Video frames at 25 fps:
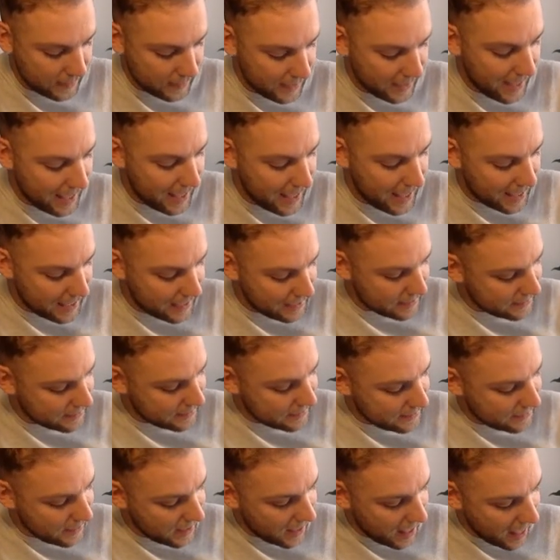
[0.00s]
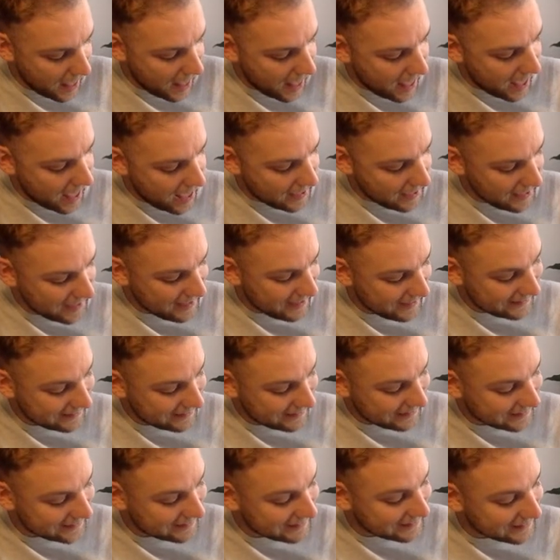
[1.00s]
is a
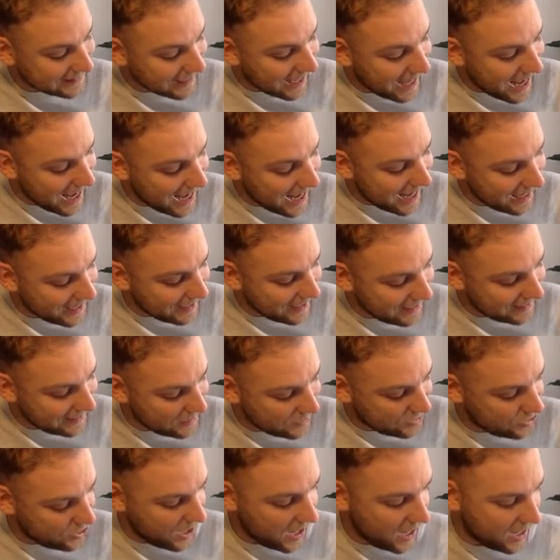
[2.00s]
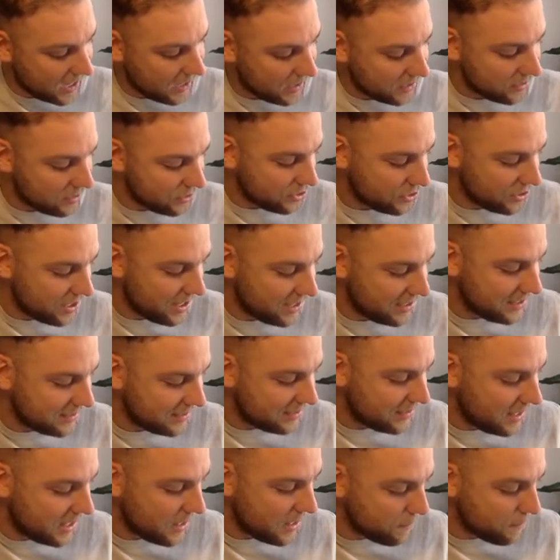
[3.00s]
sign change. This is
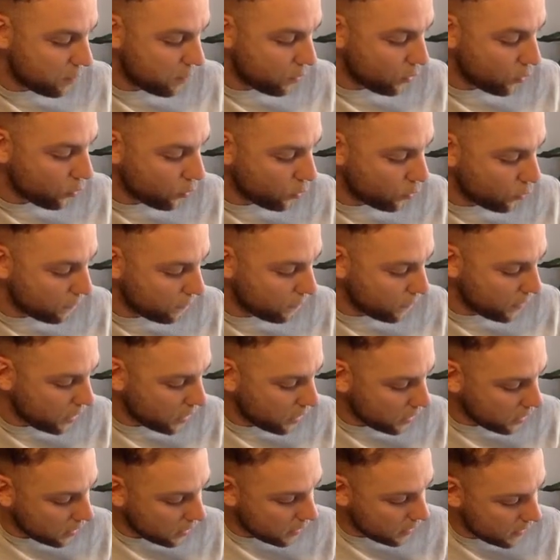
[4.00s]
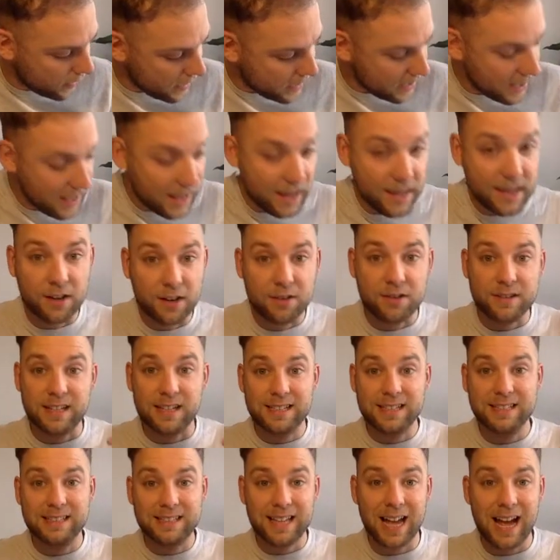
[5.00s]
the important part. There is a
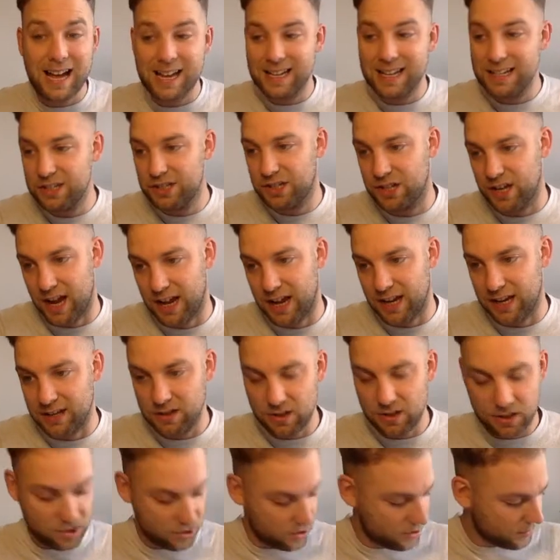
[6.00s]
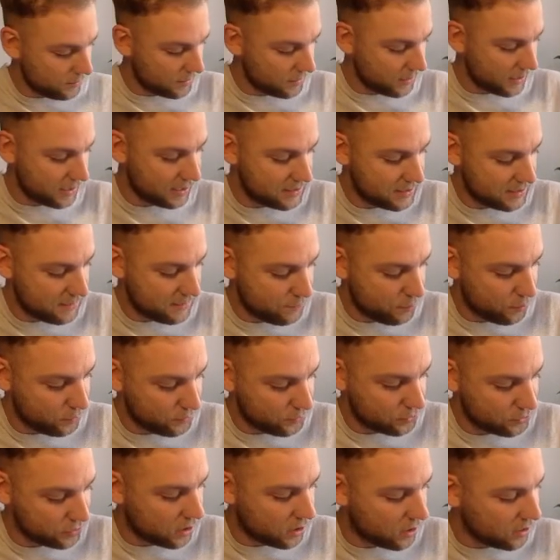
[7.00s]
sign change. I'm going to put
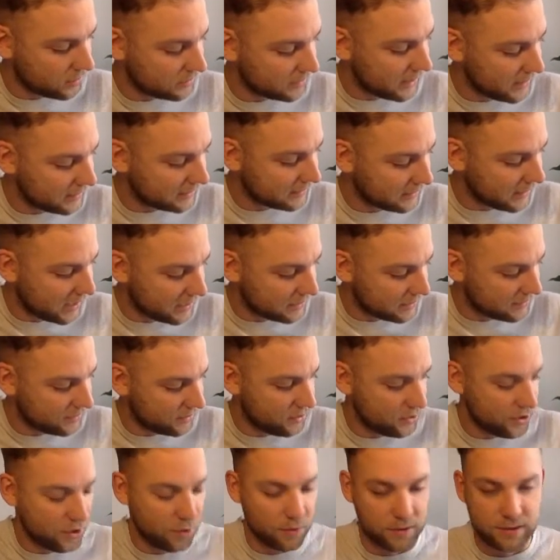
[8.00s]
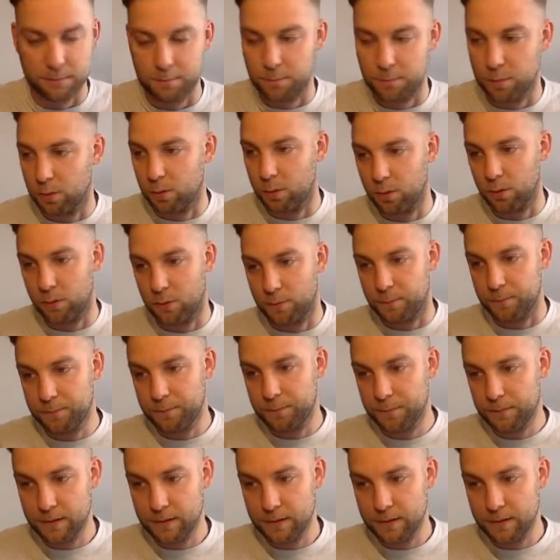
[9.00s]
stars next to that so you know it's important.